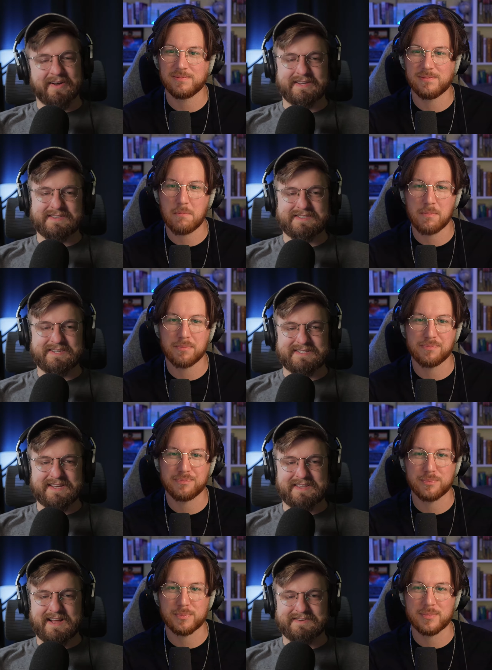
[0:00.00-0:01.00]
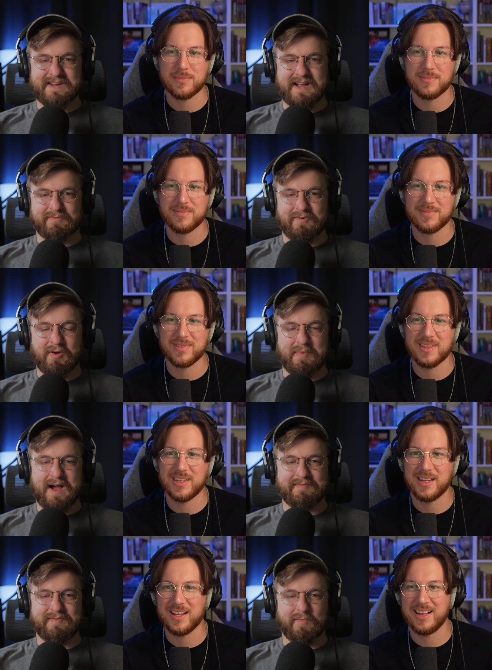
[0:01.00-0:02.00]
Speaker 1: It's a sixteen thousand dollar
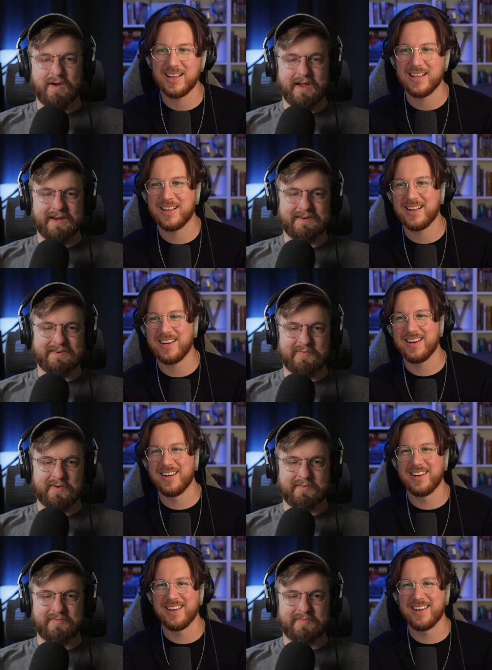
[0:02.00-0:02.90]
robot for what? For